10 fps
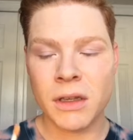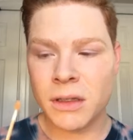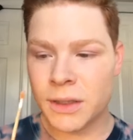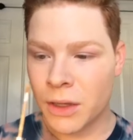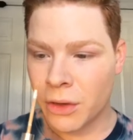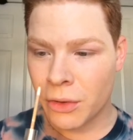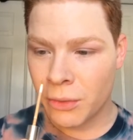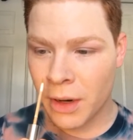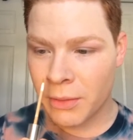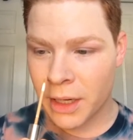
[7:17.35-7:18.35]
So
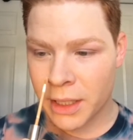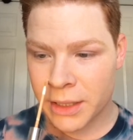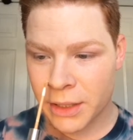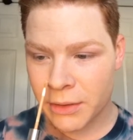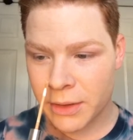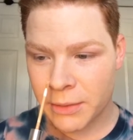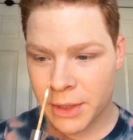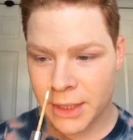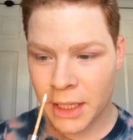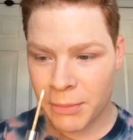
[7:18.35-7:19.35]
what we're gonna do is we're
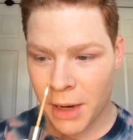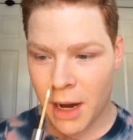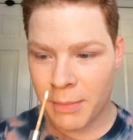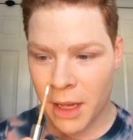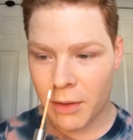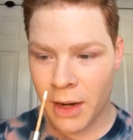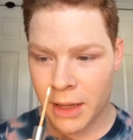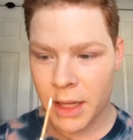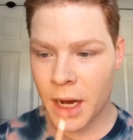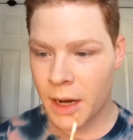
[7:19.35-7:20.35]
just gonna pop that
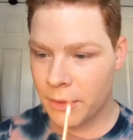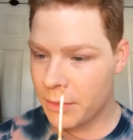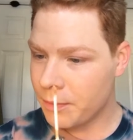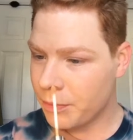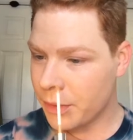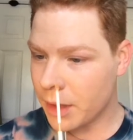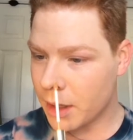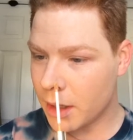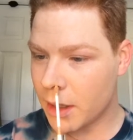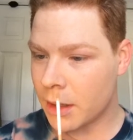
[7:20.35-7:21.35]
right there,
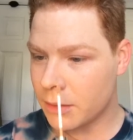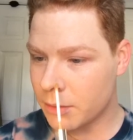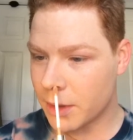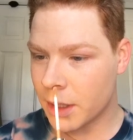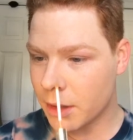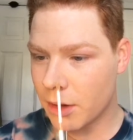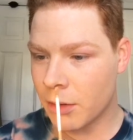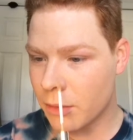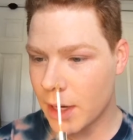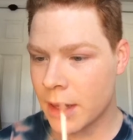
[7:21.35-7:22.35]
and we're gonna
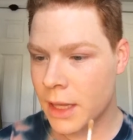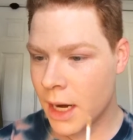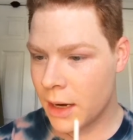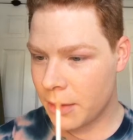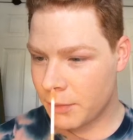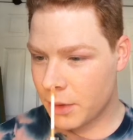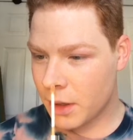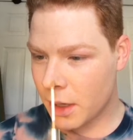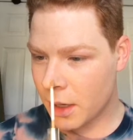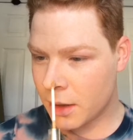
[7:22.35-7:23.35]
go right there.
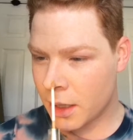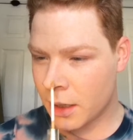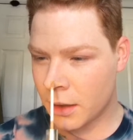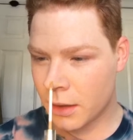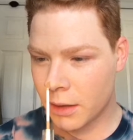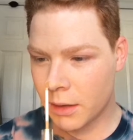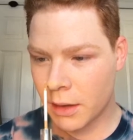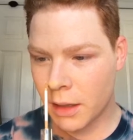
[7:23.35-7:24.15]
And then